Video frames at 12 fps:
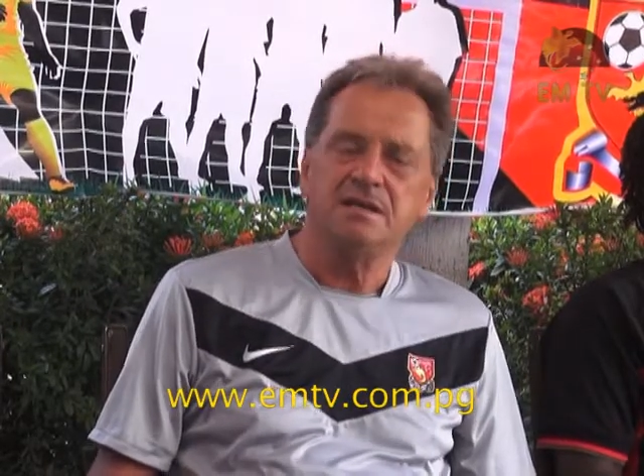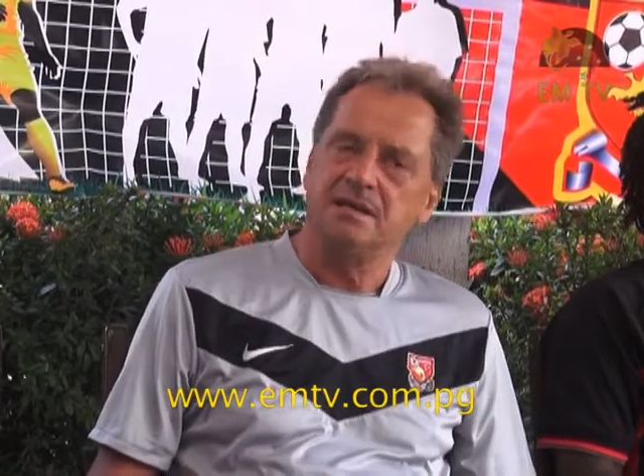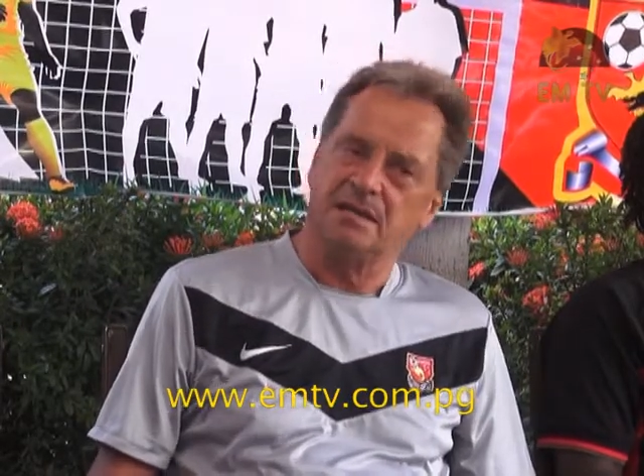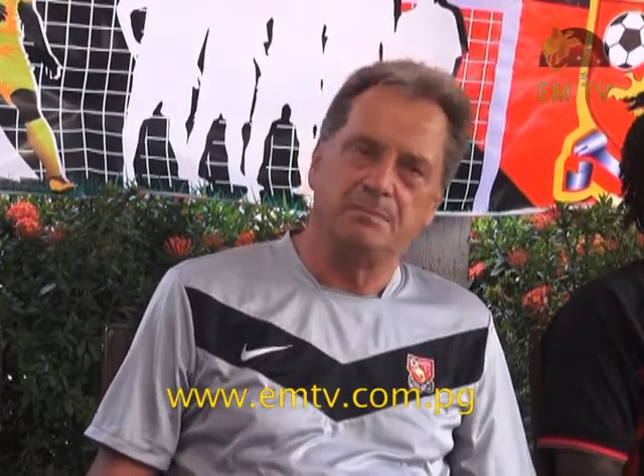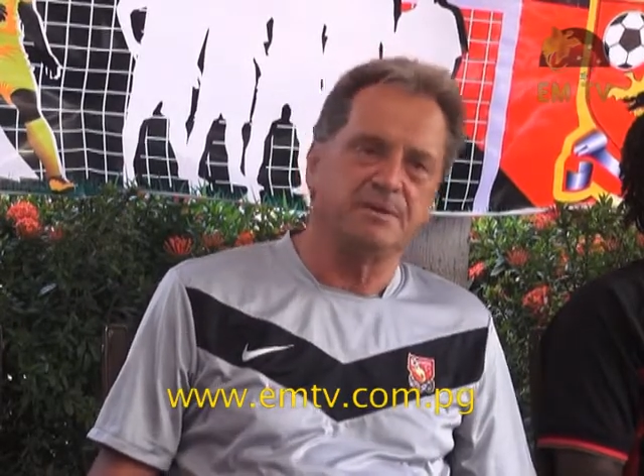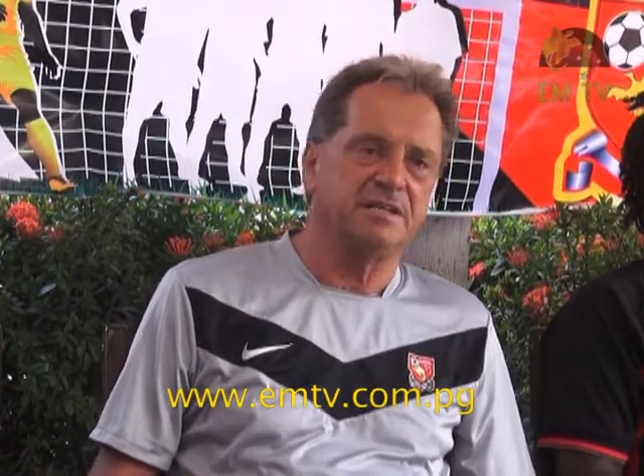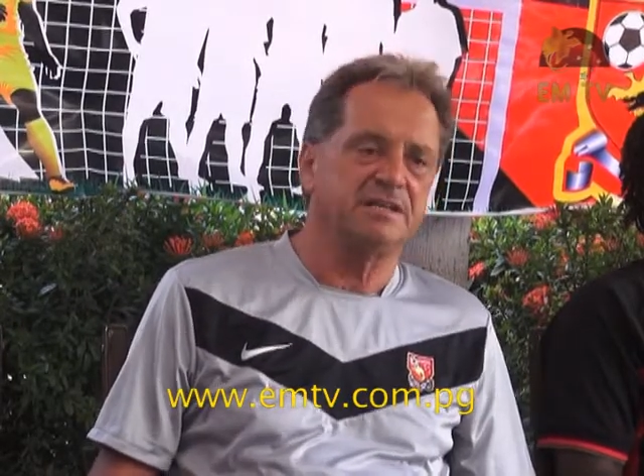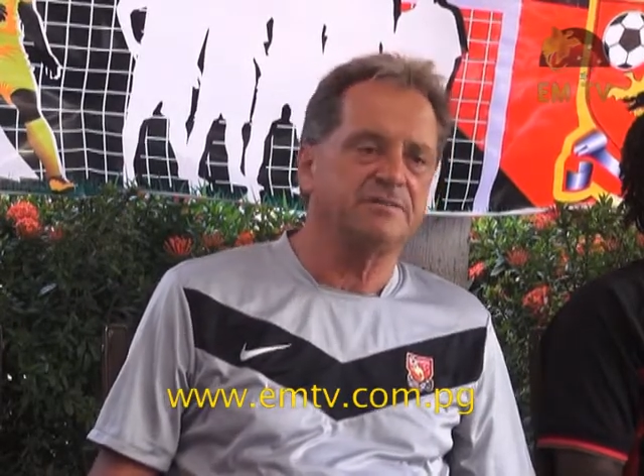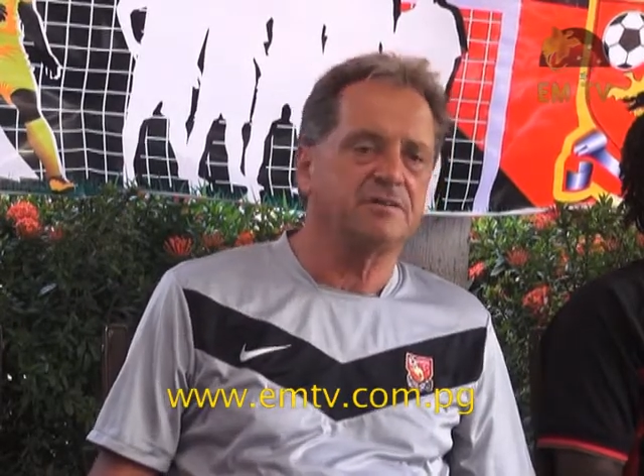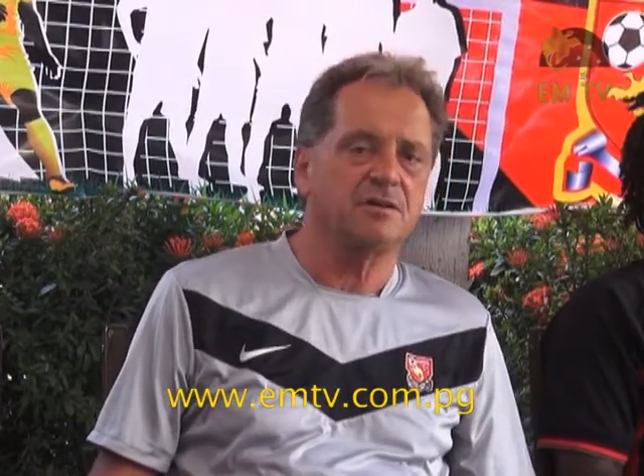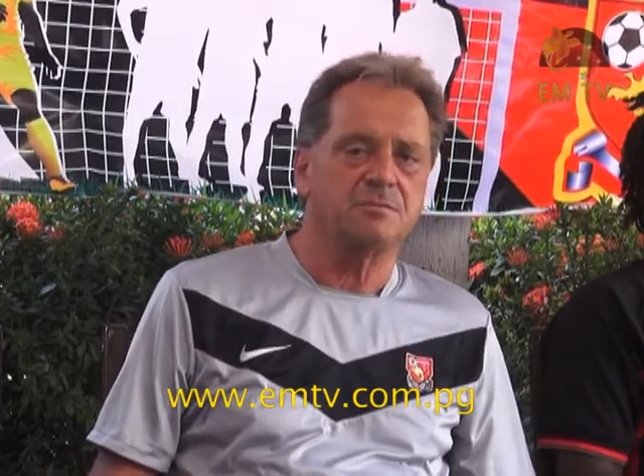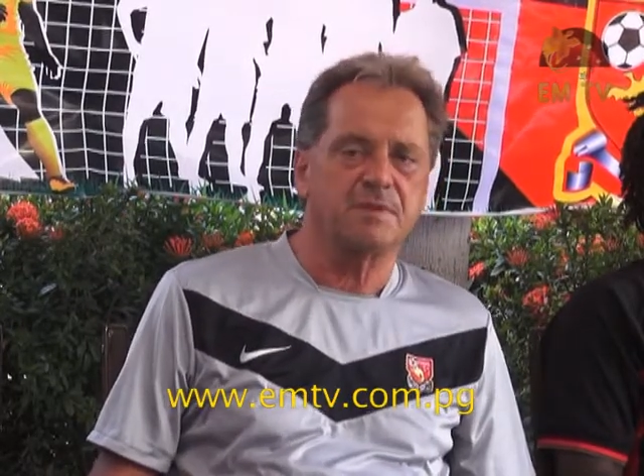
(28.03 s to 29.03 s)
it'll be a
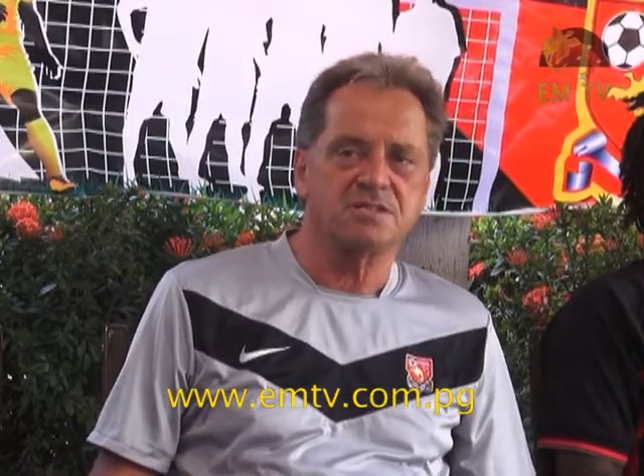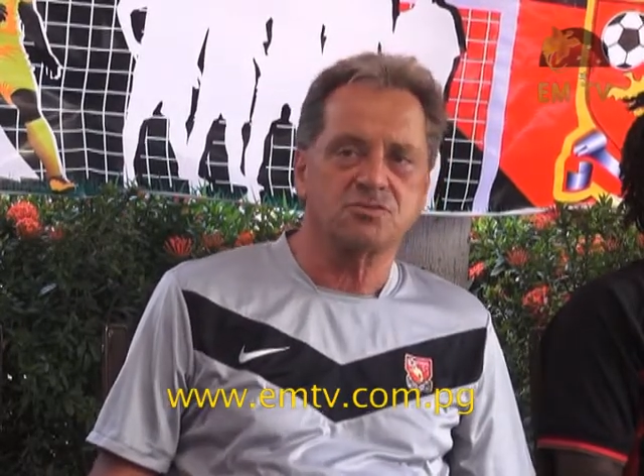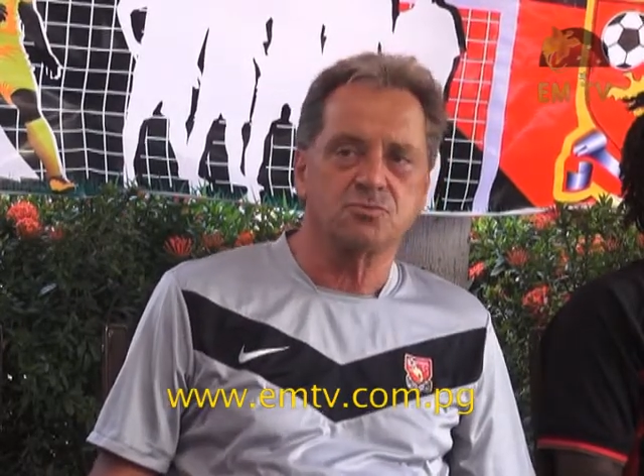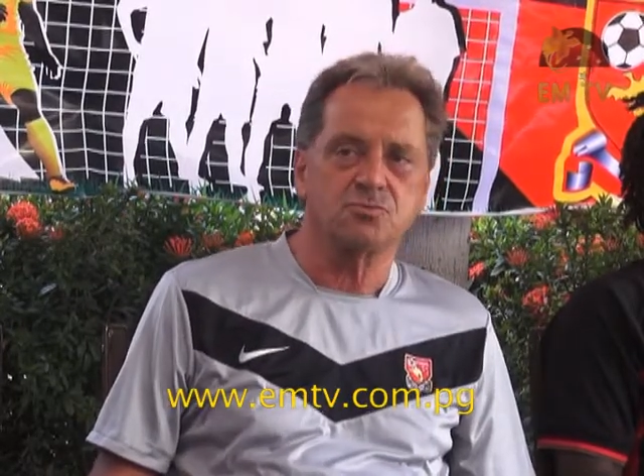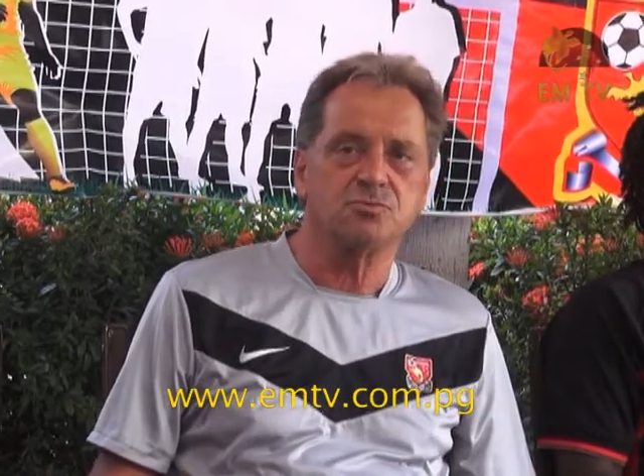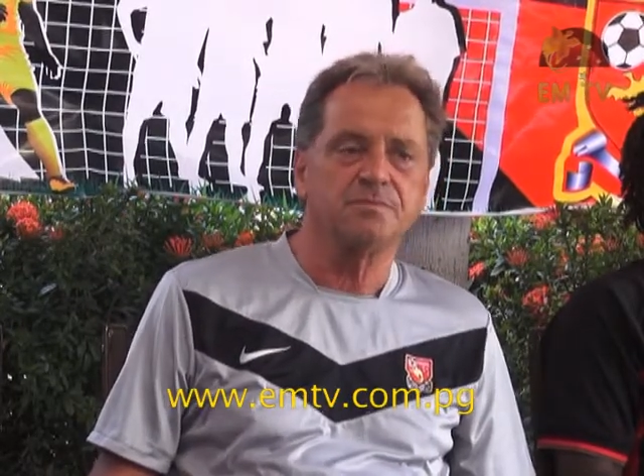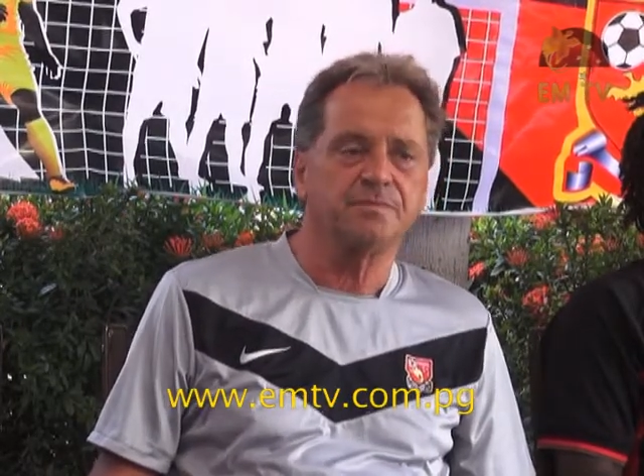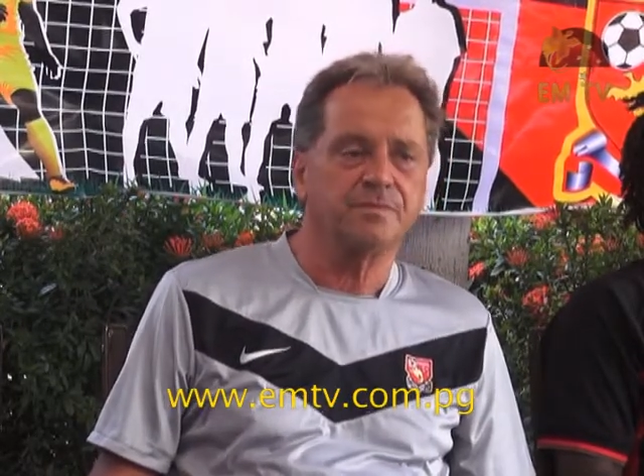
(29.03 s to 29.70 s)
difficult match too.